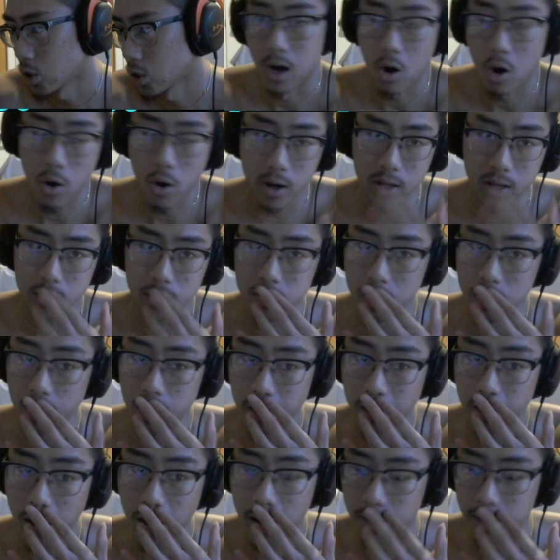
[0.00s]
All I can say to
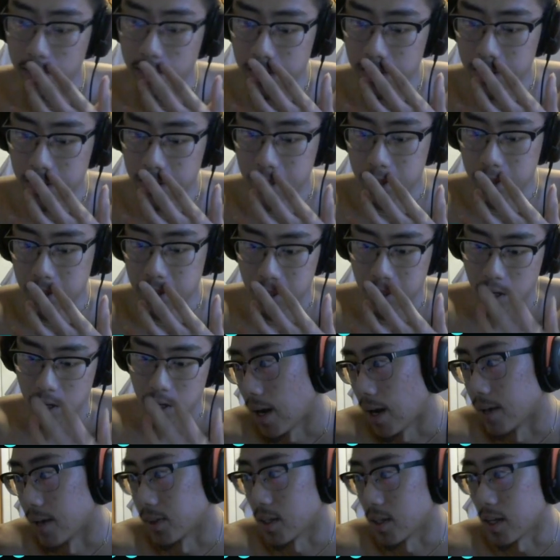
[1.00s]
that is
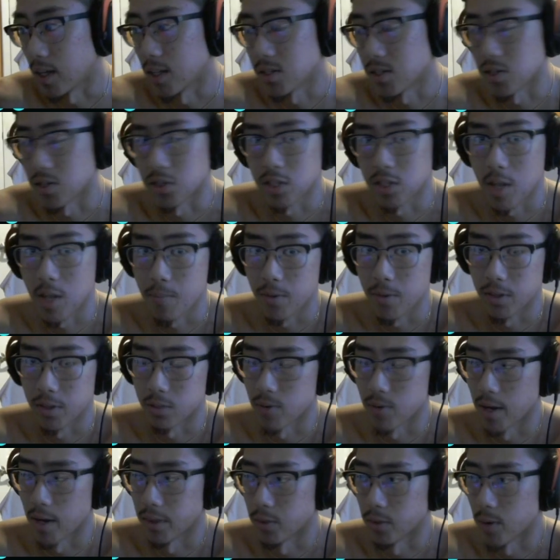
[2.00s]
I think it's a step in the
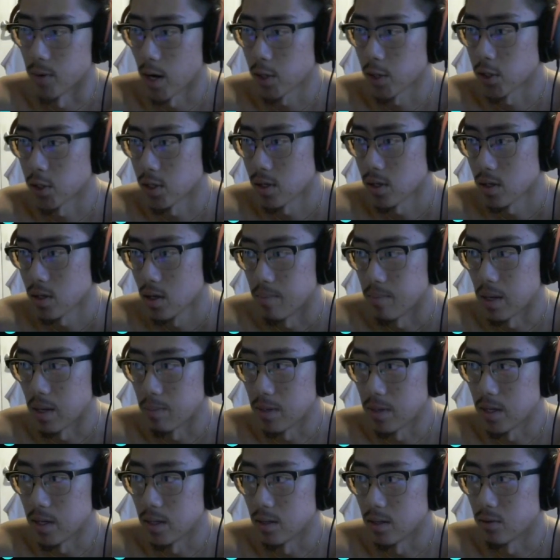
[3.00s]
right direction.
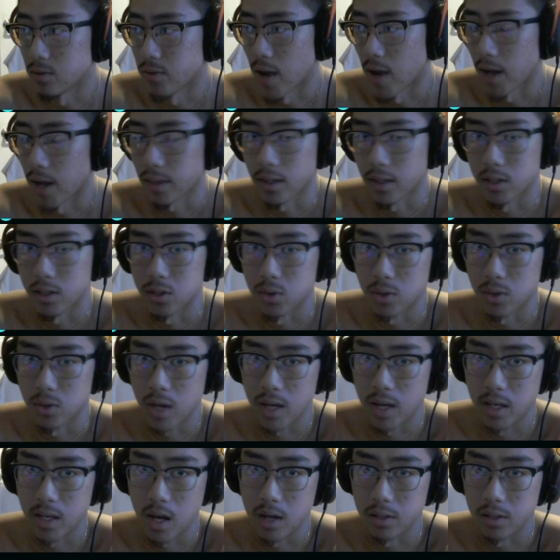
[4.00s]
Maybe the fact that you
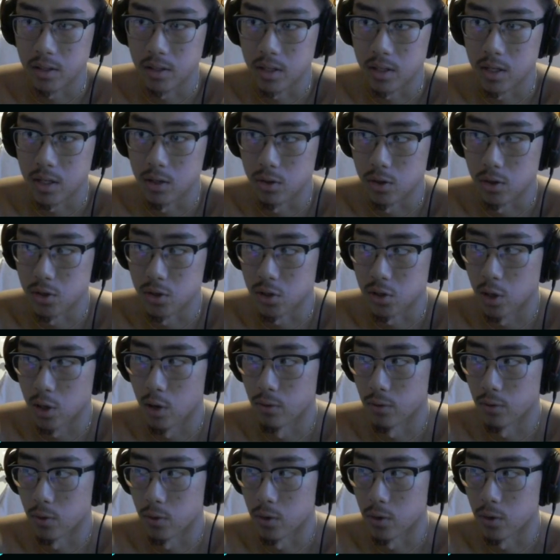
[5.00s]
cannot heal
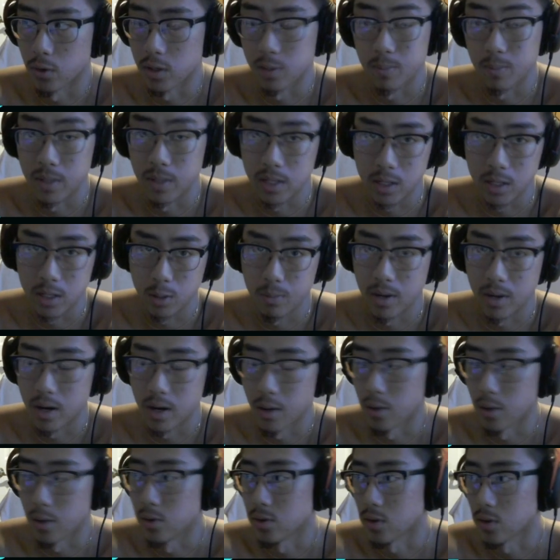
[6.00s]
yourself or be healed by
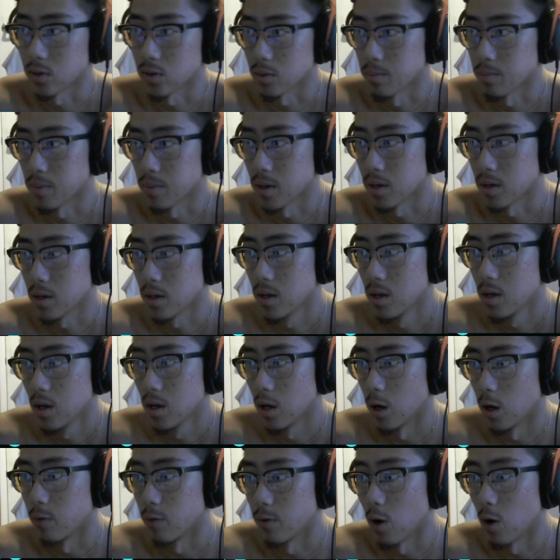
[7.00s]
others is a bit
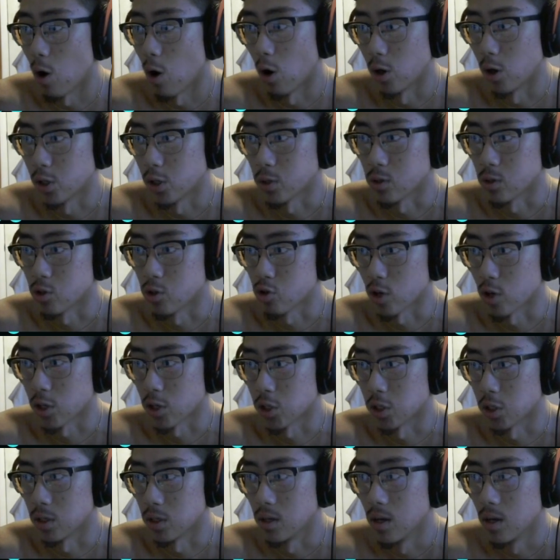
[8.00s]
of a harsh
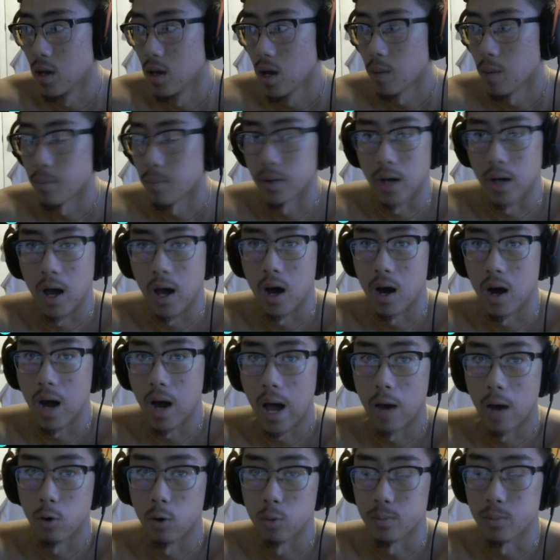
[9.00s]
restriction, but
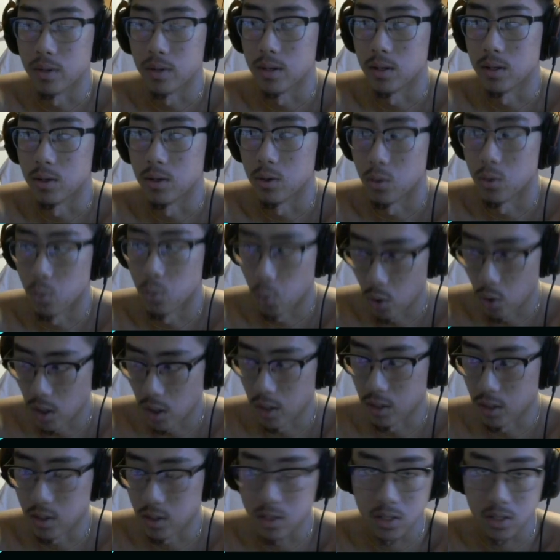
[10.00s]
I will be
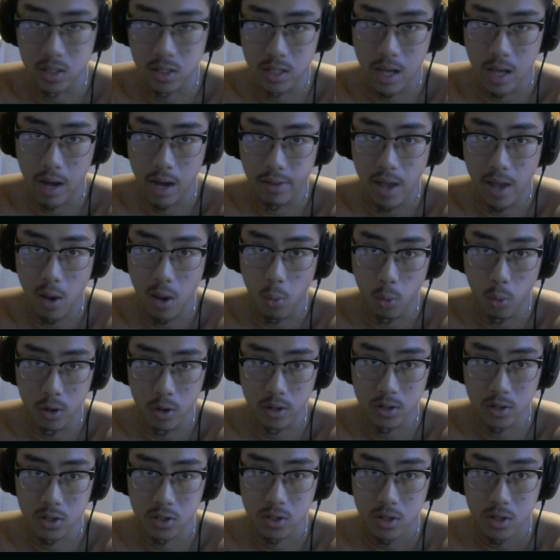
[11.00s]
willing to see how that
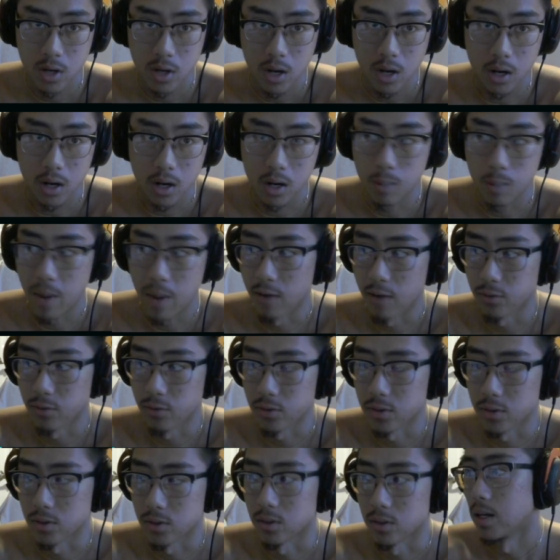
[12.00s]
works
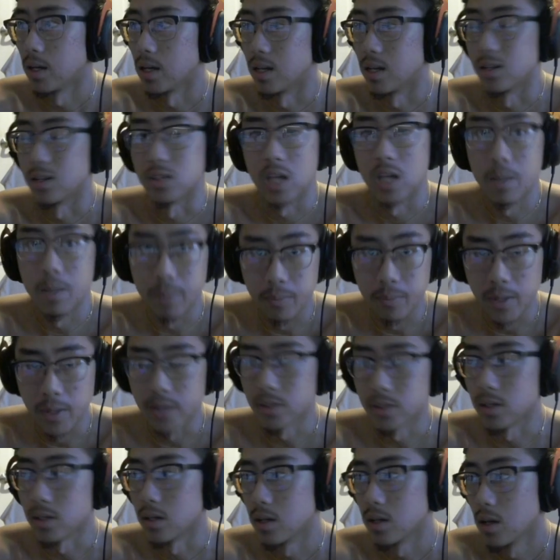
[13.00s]
after it is
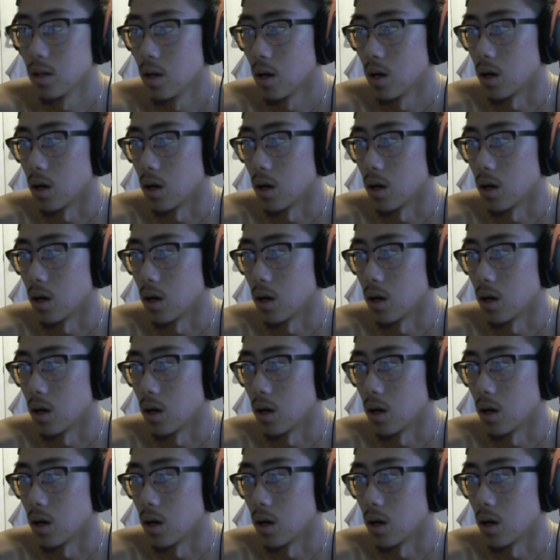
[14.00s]
implemented.